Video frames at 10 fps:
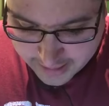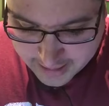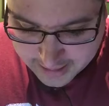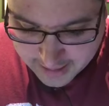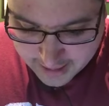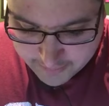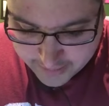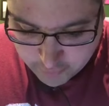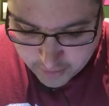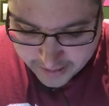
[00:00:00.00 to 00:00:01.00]
and
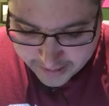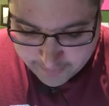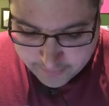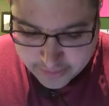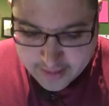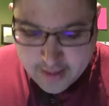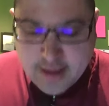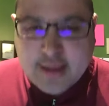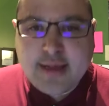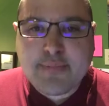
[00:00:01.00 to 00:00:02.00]
Academy Way,
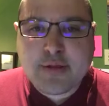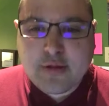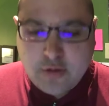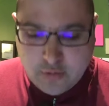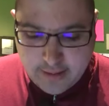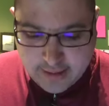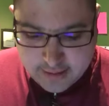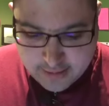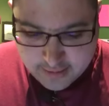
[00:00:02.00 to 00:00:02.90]
subsequent